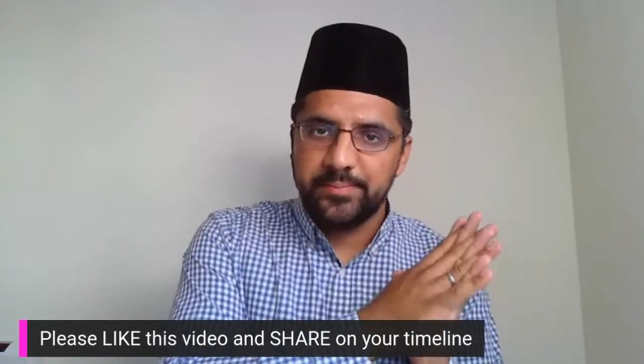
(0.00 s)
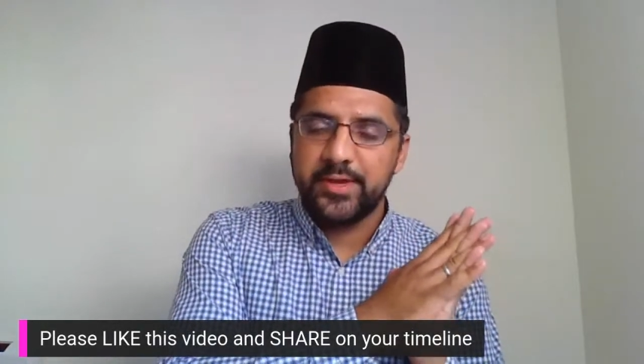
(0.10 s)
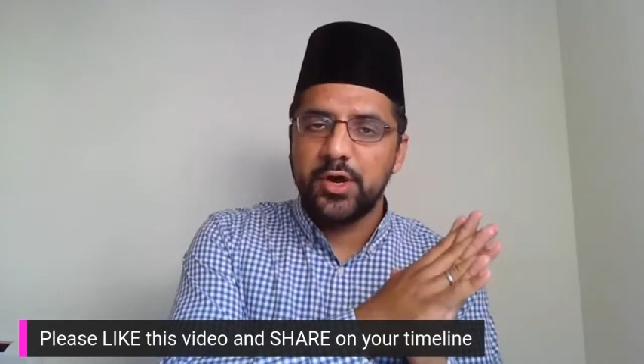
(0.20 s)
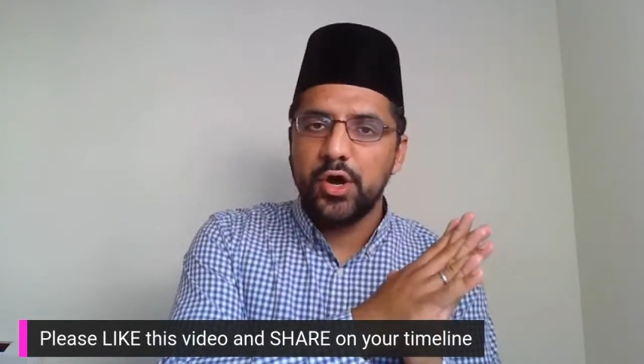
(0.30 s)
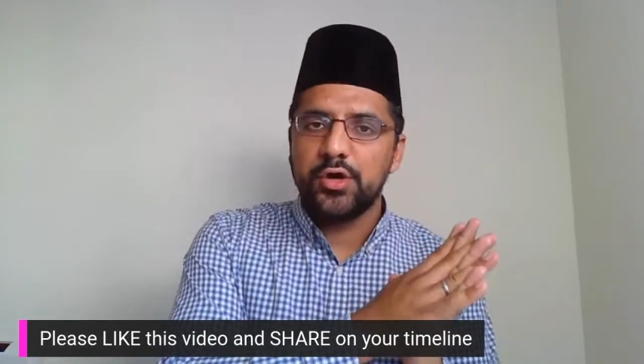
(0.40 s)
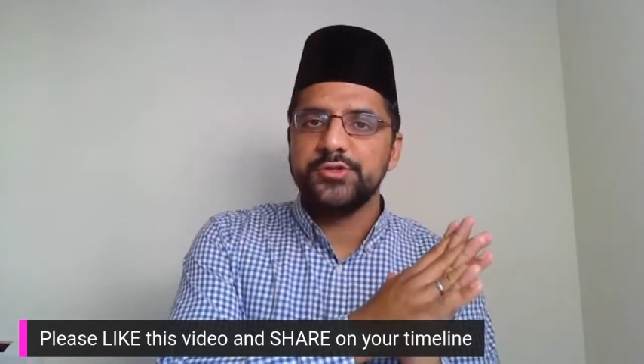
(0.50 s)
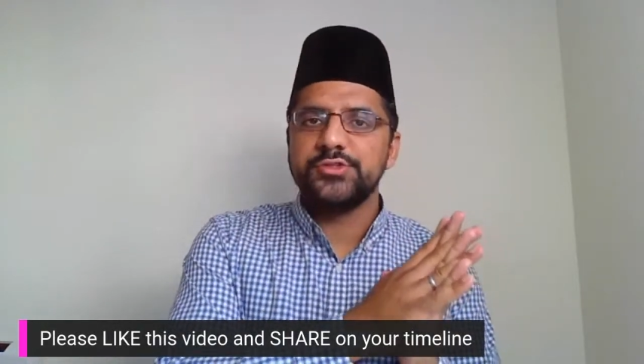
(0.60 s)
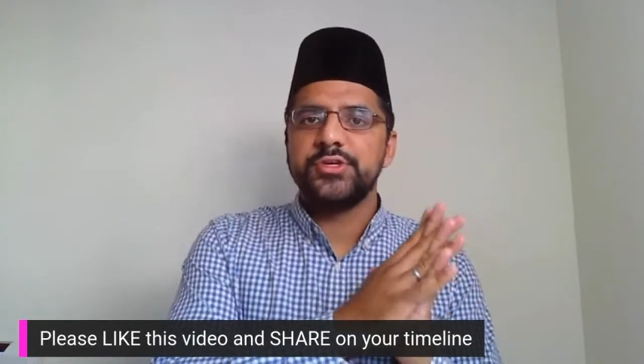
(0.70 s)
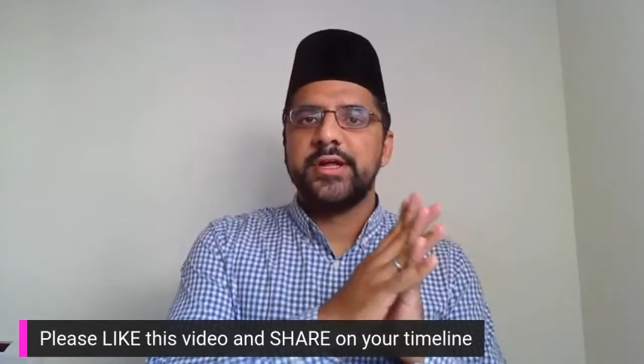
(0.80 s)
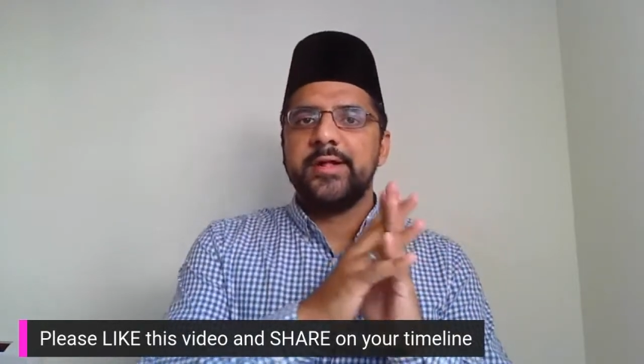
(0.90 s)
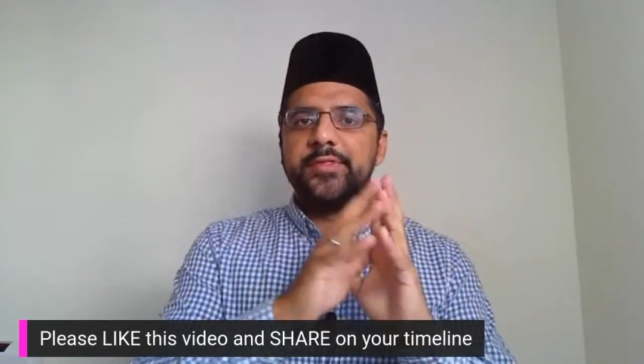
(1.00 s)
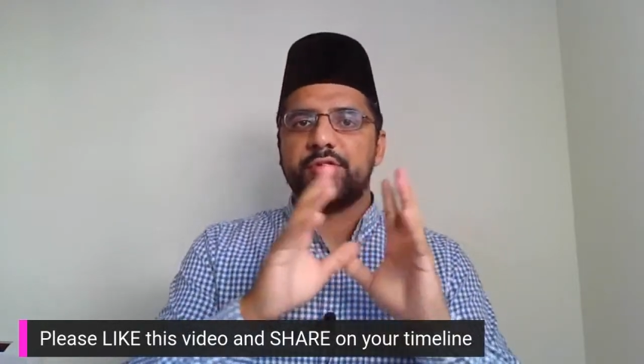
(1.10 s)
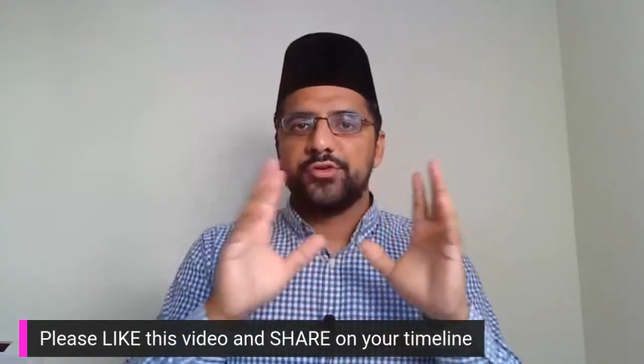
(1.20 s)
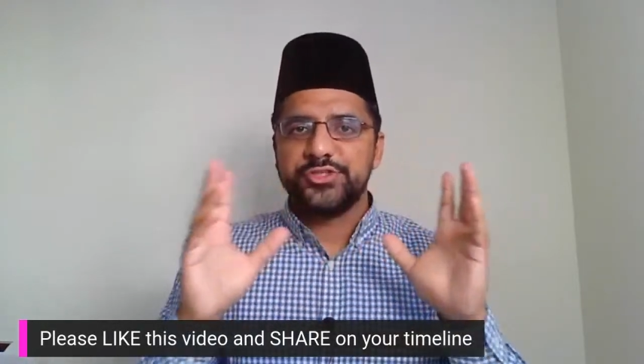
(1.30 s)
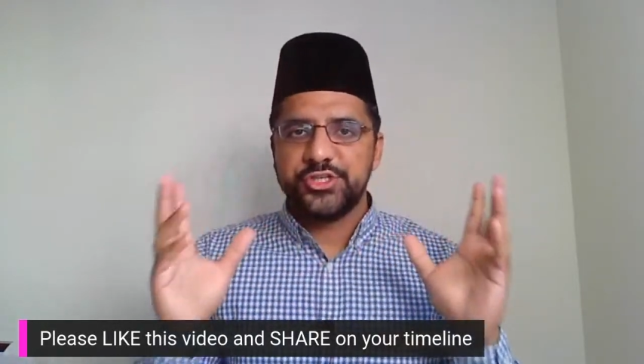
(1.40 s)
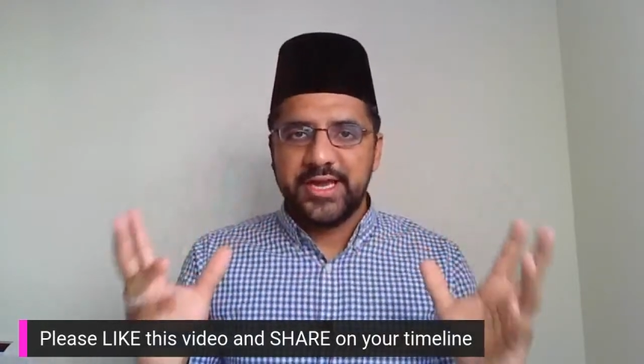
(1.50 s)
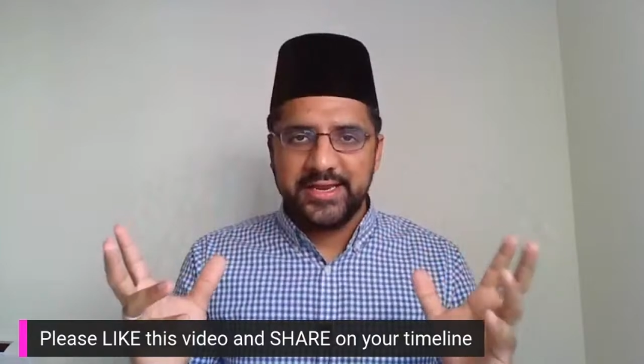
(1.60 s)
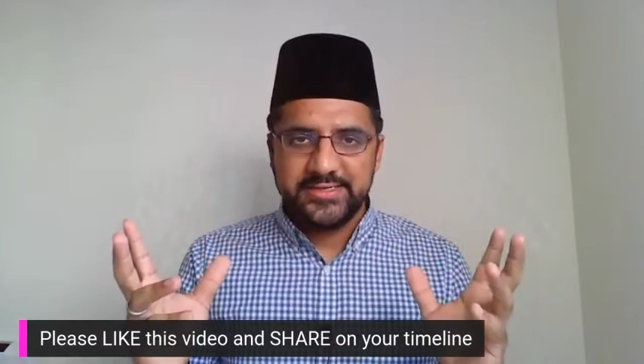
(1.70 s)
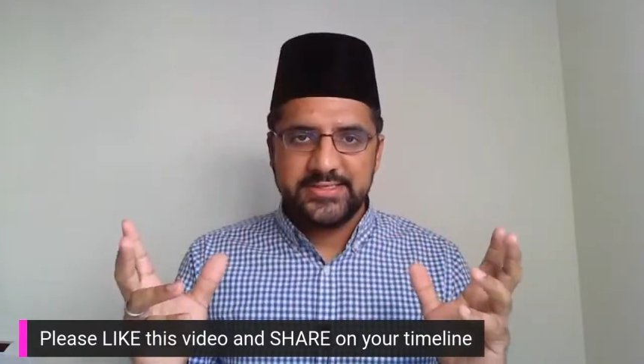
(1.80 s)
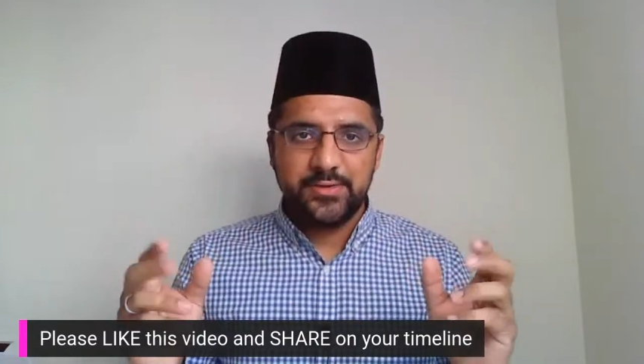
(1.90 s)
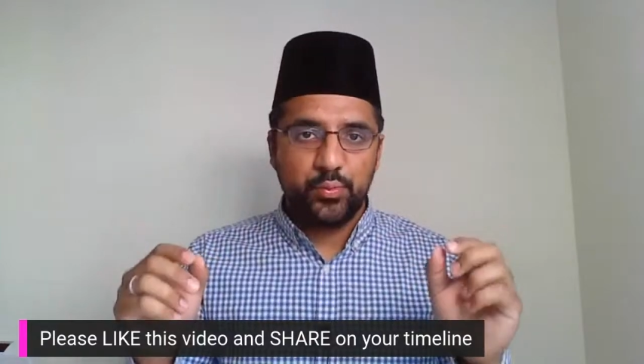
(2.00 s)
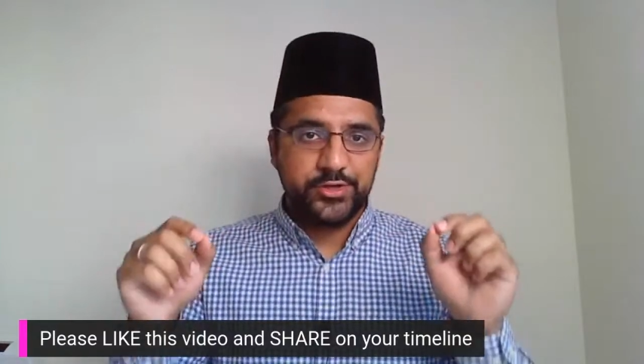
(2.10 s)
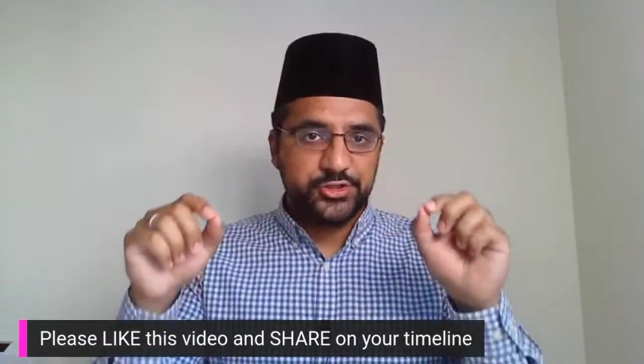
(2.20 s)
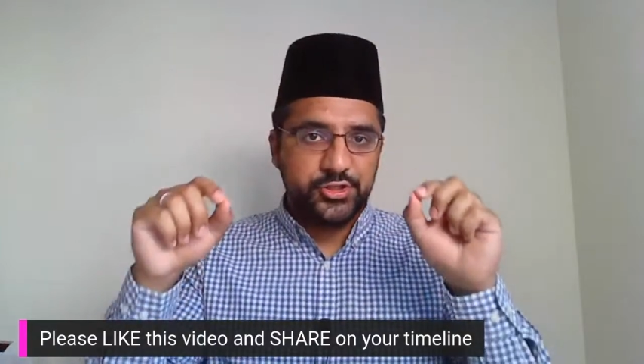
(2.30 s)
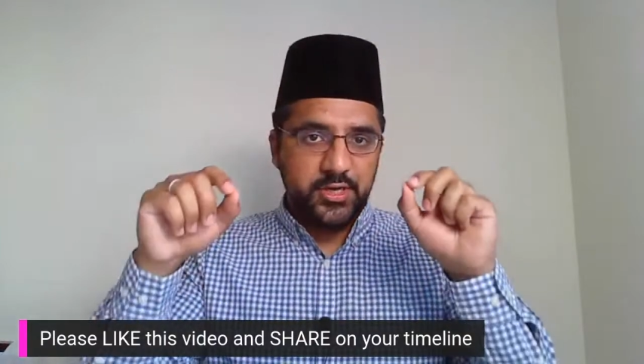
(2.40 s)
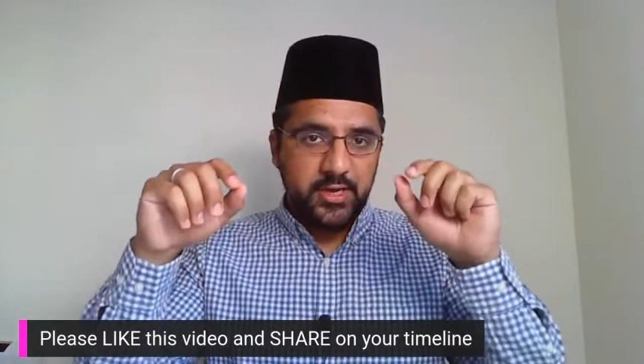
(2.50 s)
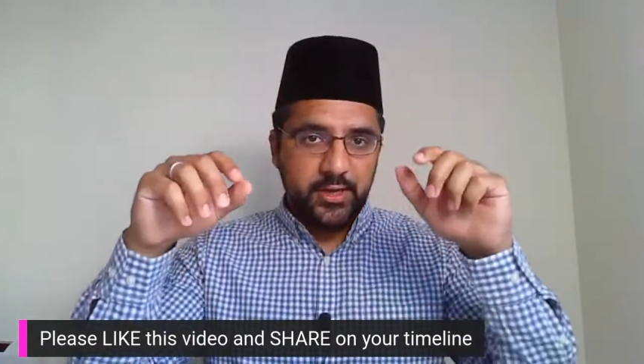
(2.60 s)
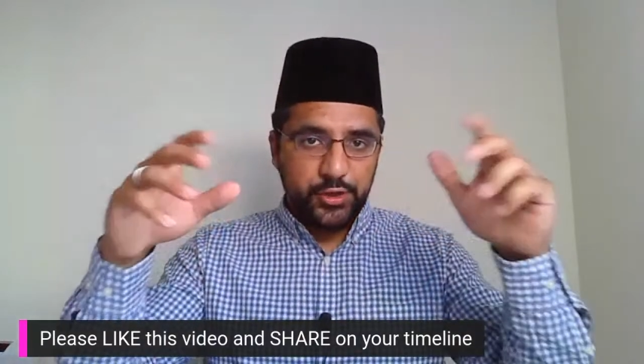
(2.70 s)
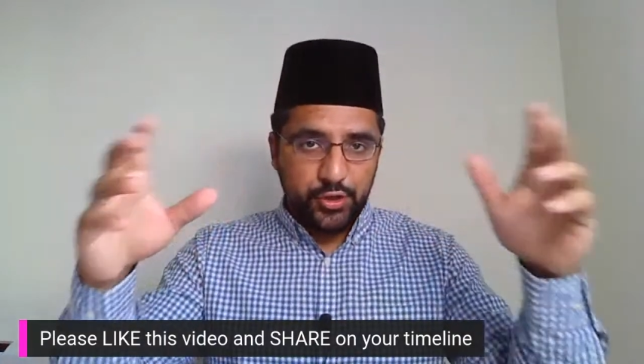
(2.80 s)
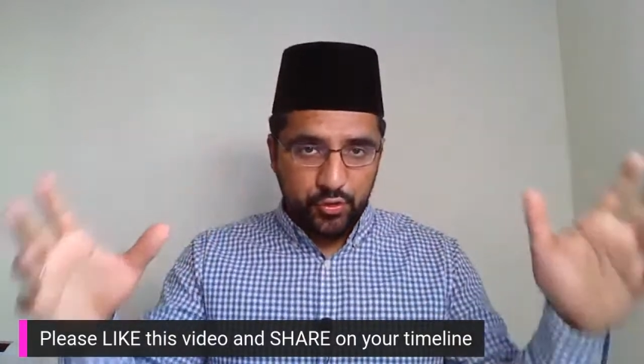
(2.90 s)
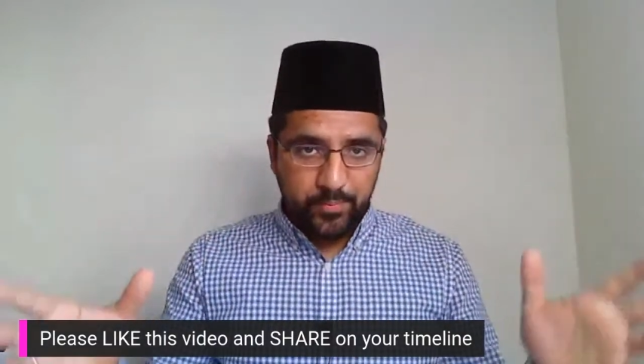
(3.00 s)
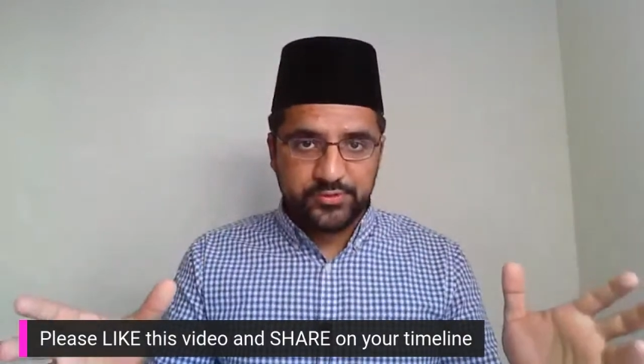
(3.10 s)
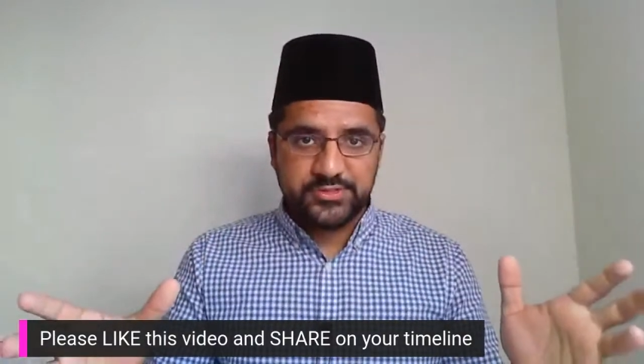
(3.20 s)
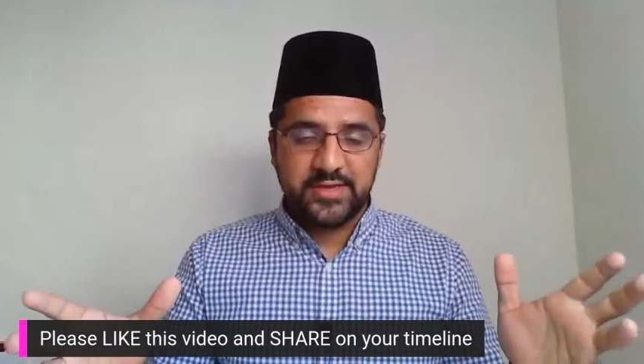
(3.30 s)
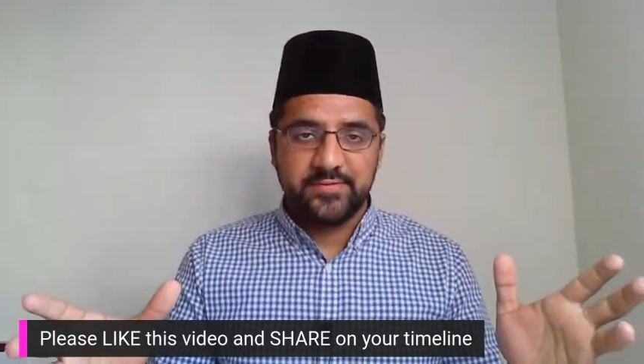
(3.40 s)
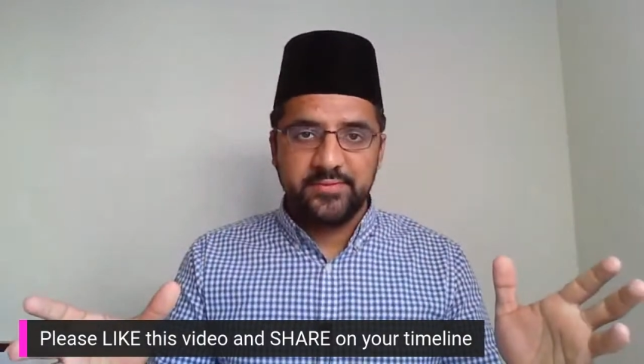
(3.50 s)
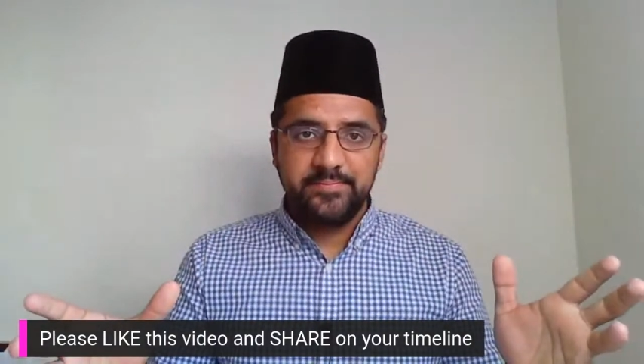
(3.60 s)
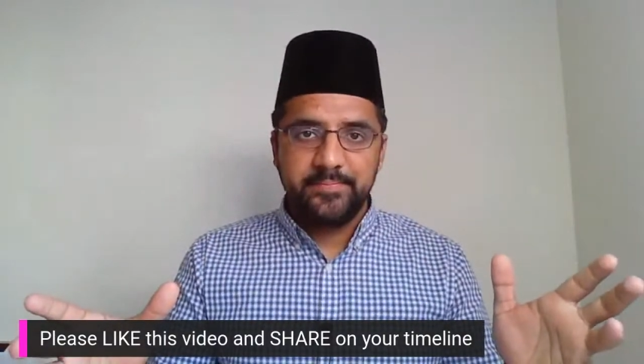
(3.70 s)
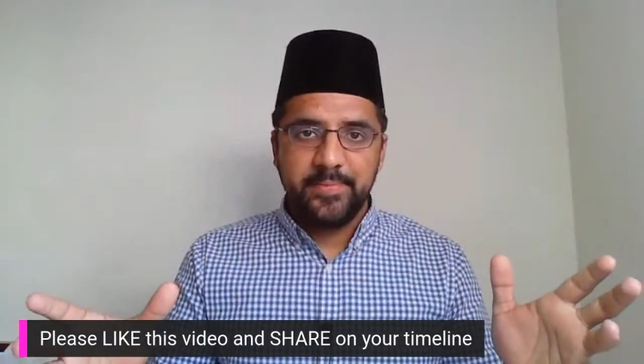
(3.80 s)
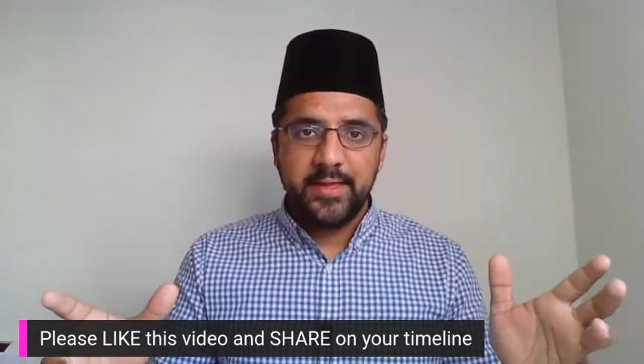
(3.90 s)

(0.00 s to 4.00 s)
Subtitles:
because the Christianity which Europe was given